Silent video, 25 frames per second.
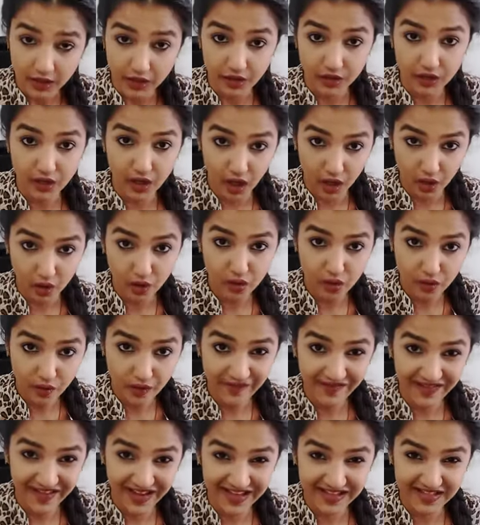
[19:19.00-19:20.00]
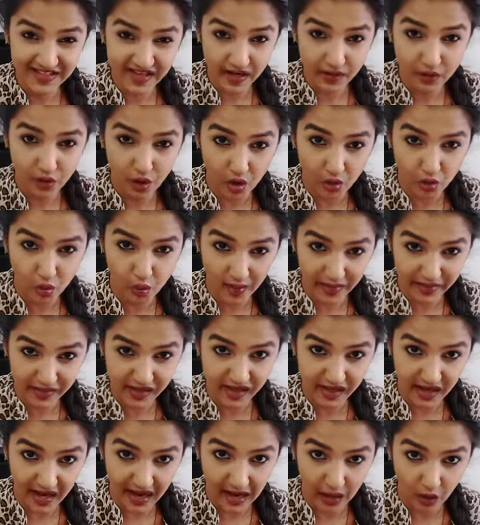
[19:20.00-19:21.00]
you know, things are not
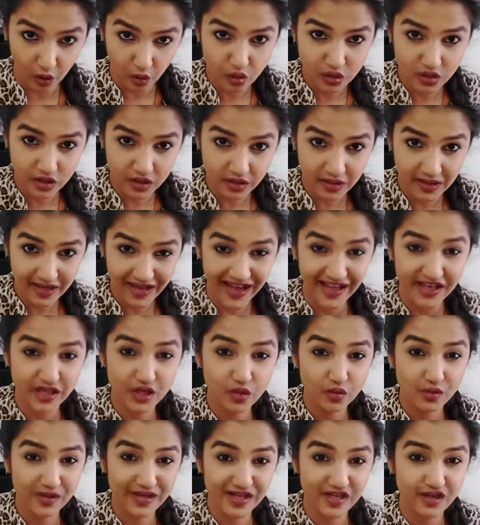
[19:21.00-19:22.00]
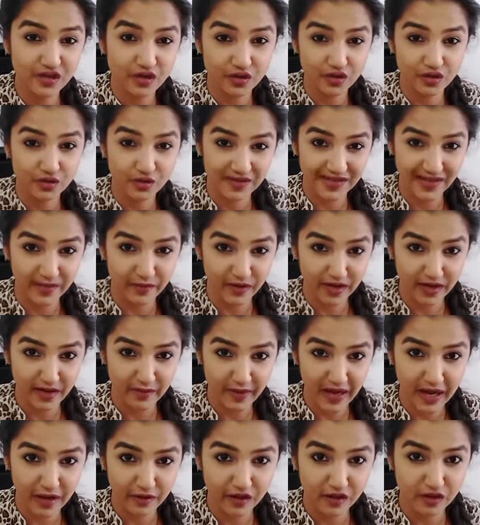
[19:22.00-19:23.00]
working out and you need to do something
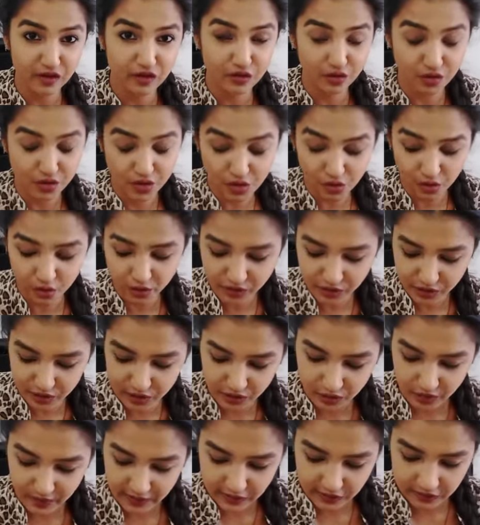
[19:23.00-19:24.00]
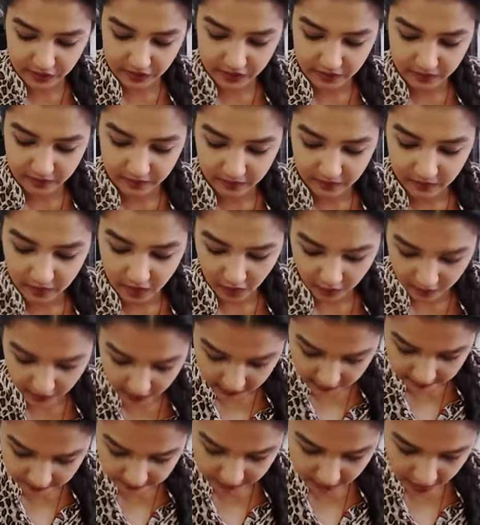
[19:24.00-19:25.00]
about it. So you're going to do it.
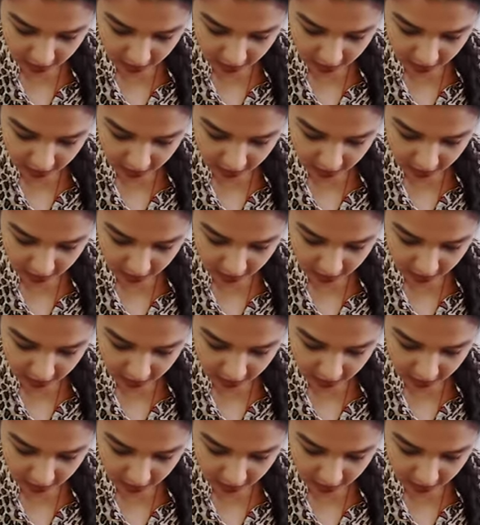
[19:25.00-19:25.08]
Okay?